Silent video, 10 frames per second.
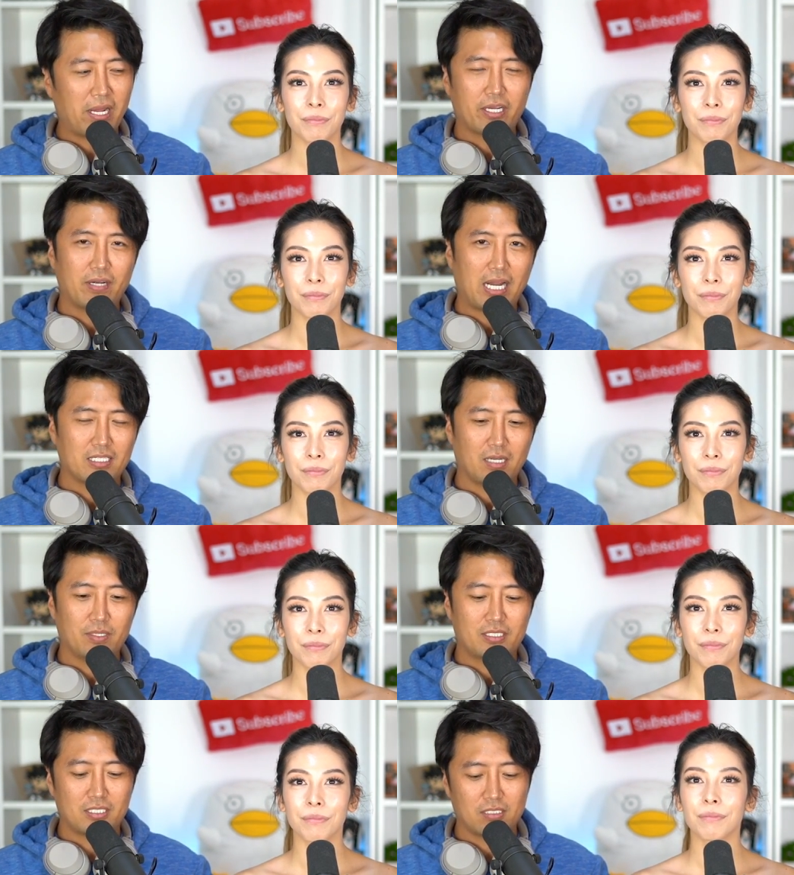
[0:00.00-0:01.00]
Speaker 1: Hero
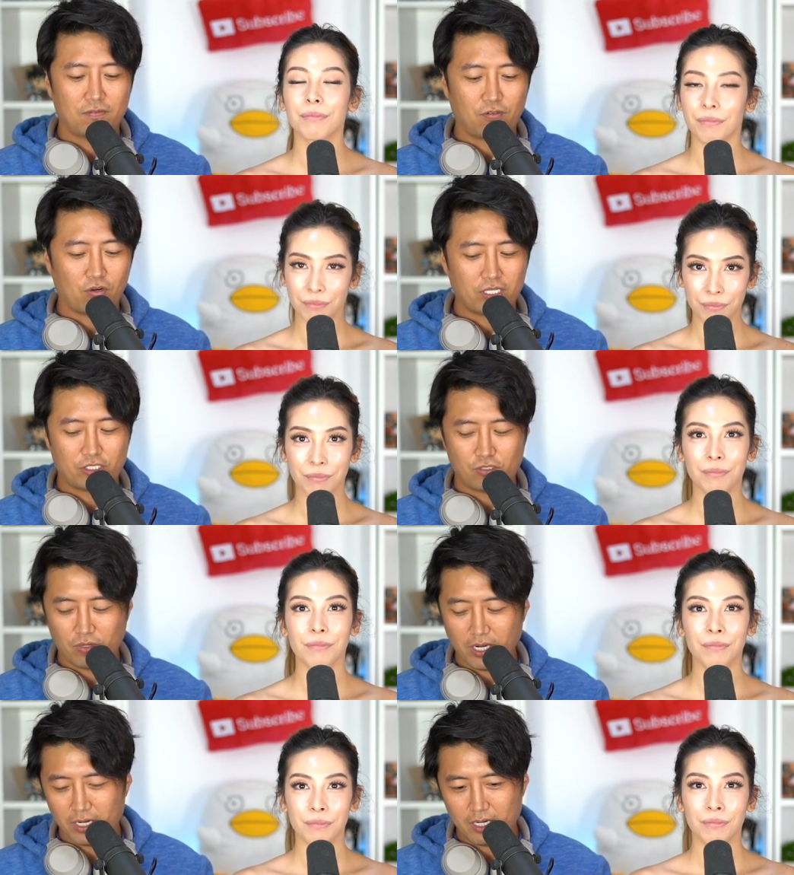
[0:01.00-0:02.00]
Academia Season 4
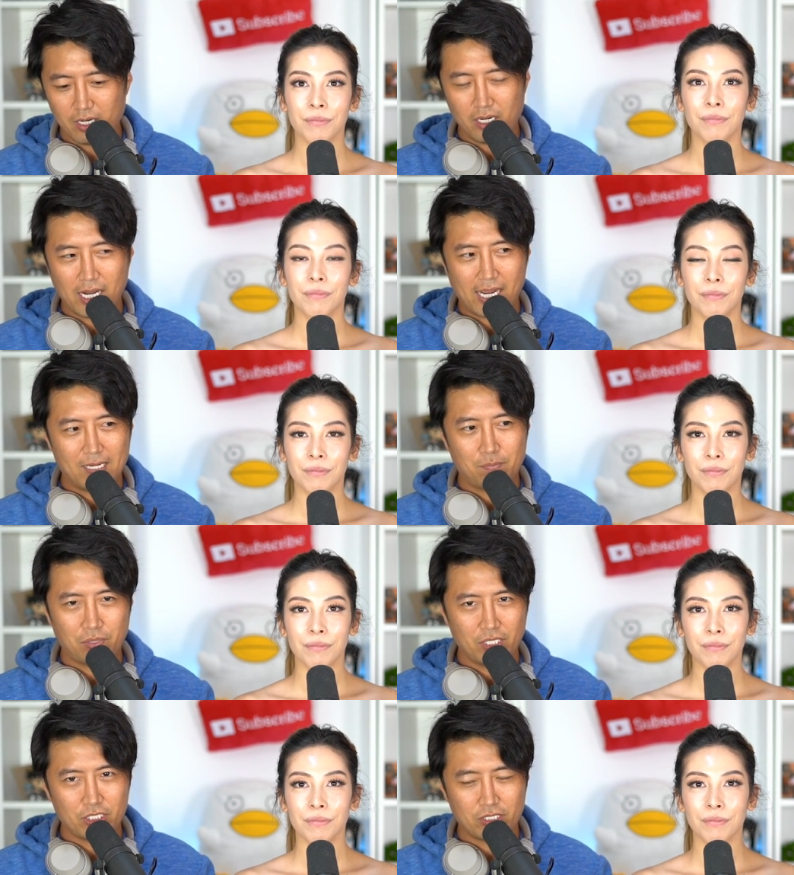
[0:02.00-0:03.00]
trailer. I'm
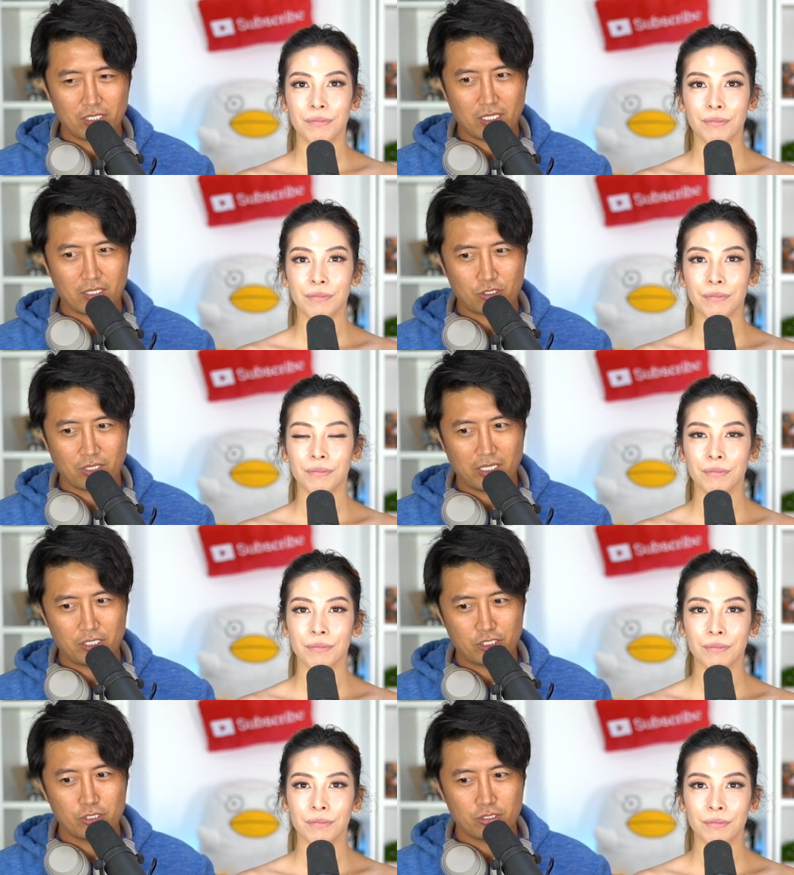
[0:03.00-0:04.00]
pretty sure
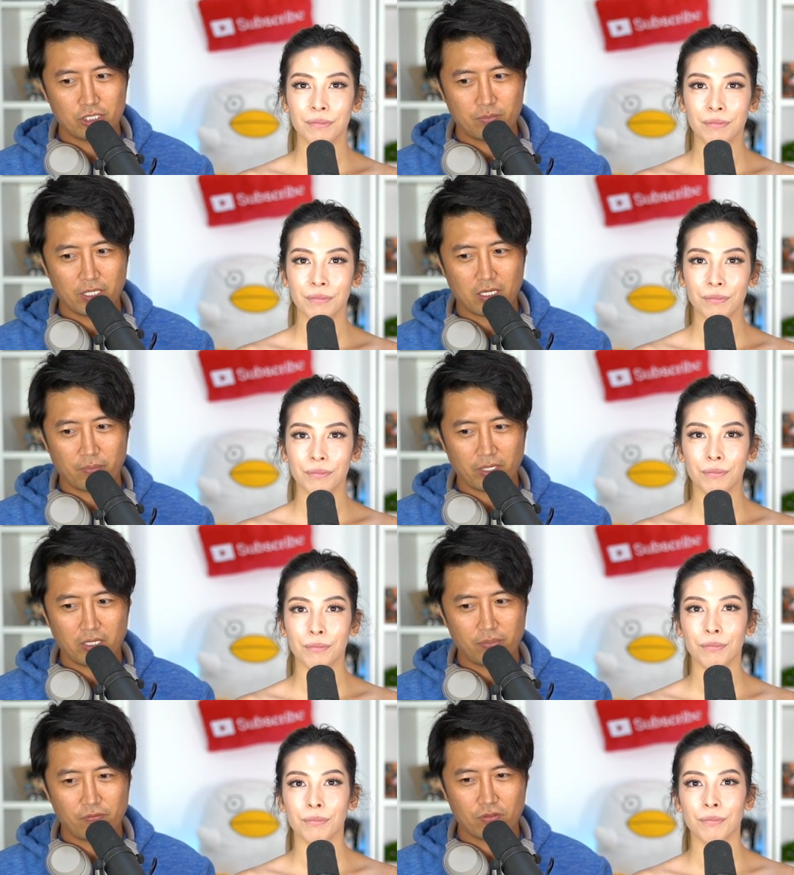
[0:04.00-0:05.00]
trailer 2 should be coming
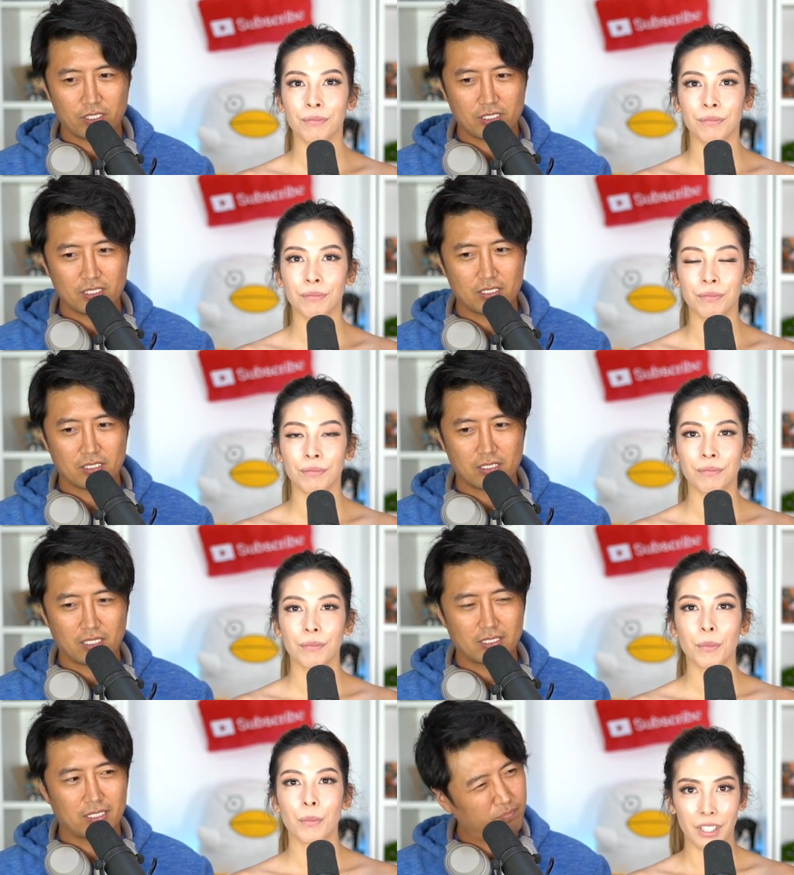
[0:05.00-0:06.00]
out before the season
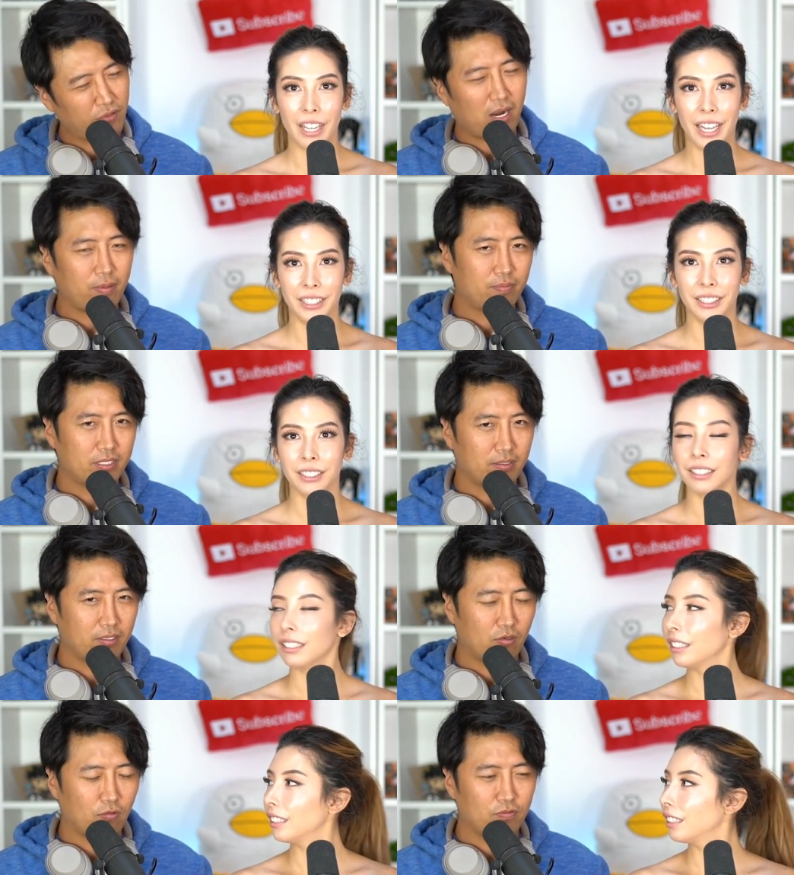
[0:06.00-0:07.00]
starts. Probably,
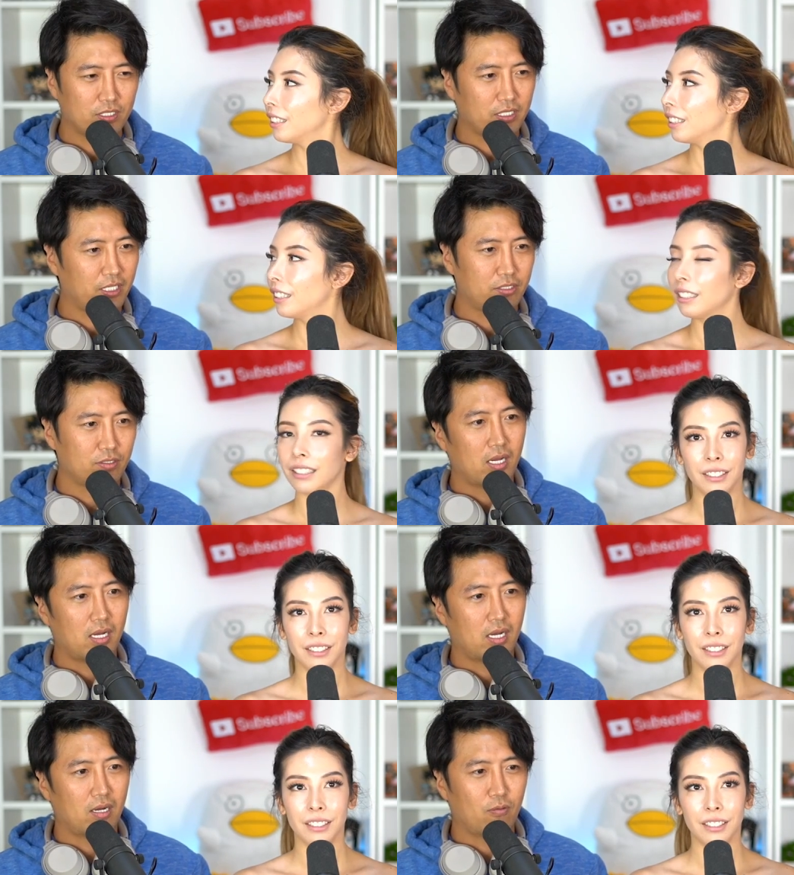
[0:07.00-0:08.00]
hopefully they do.
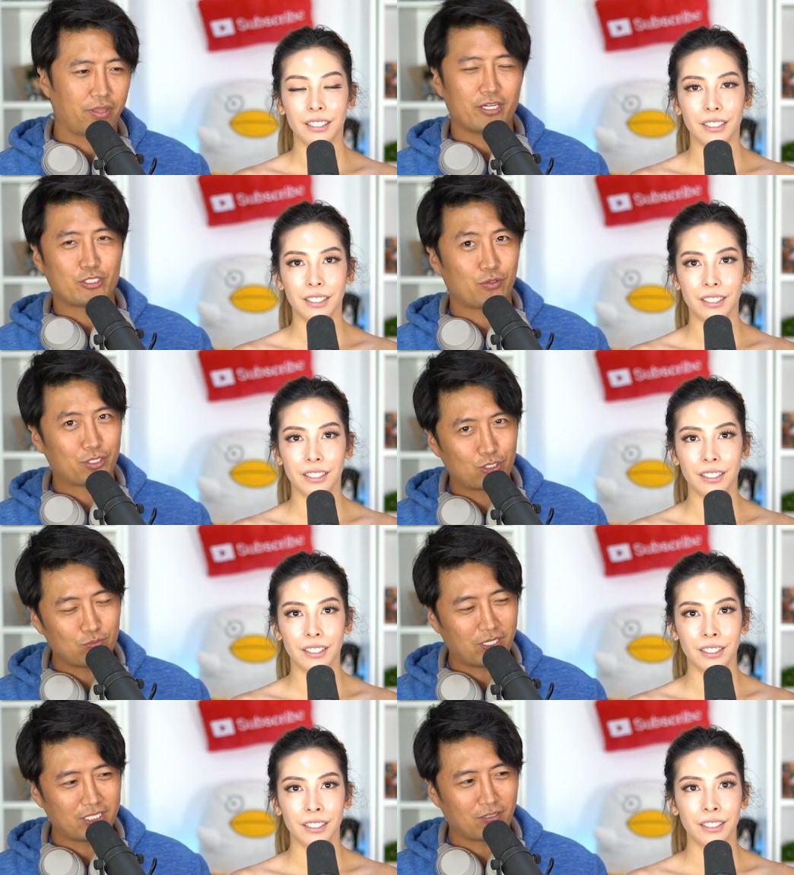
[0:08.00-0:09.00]
Without showing
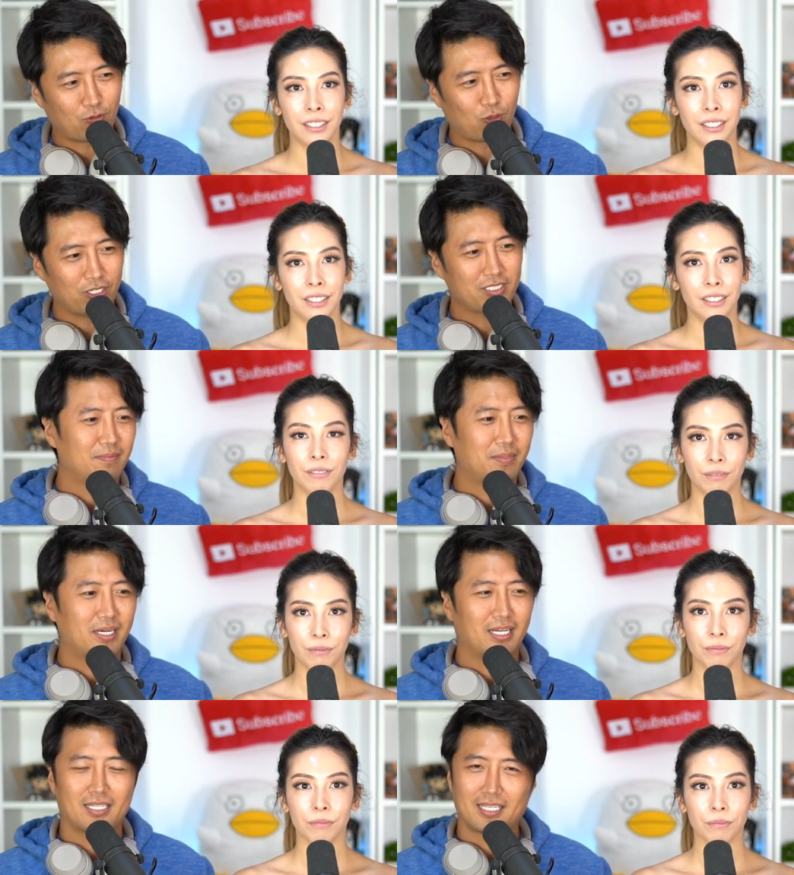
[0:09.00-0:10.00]
too much, of course.
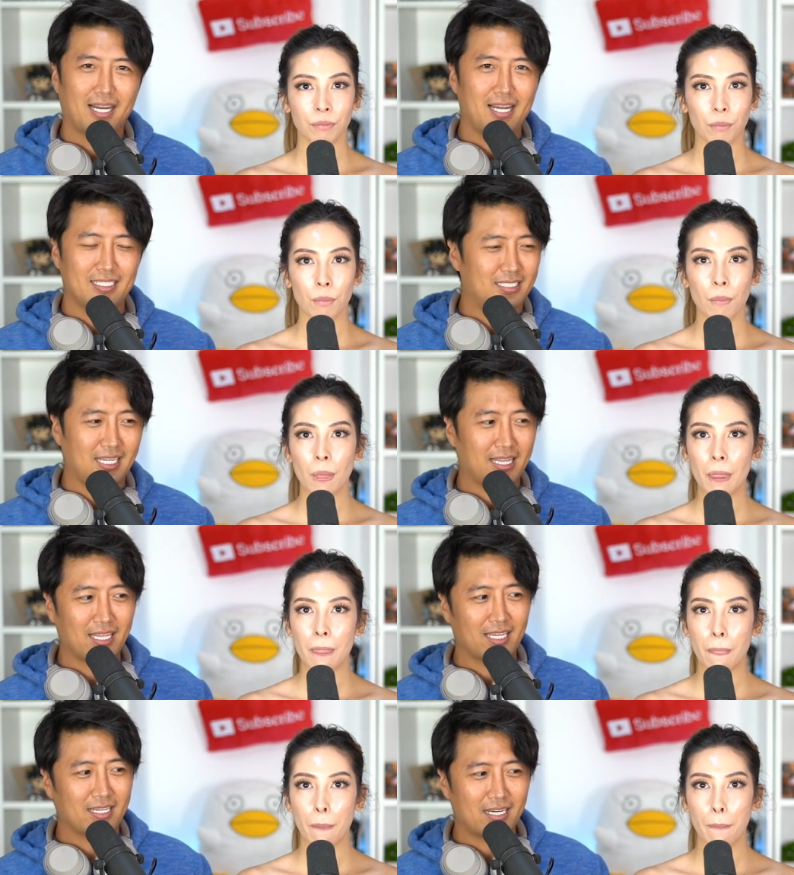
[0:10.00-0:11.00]
But guys, I
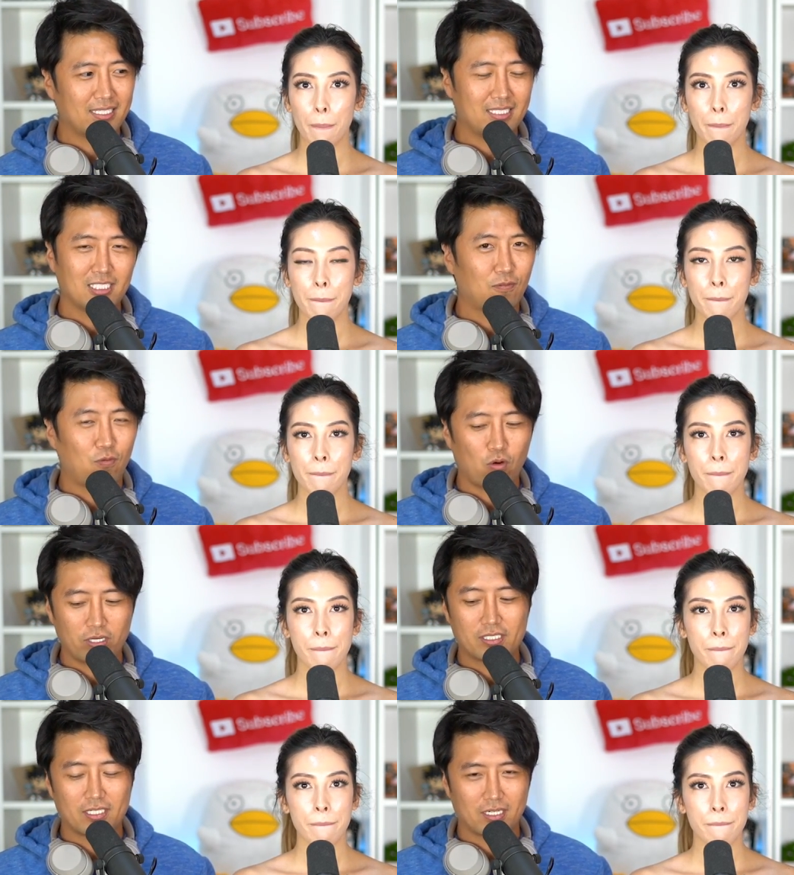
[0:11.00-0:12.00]
think Season
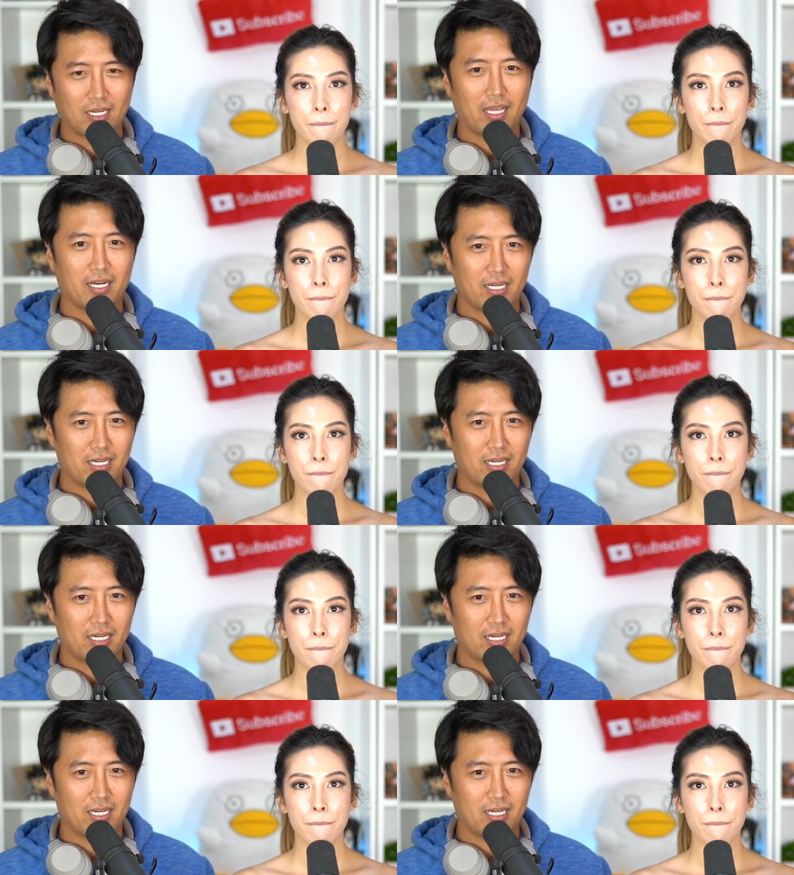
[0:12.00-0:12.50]
4 is gonna get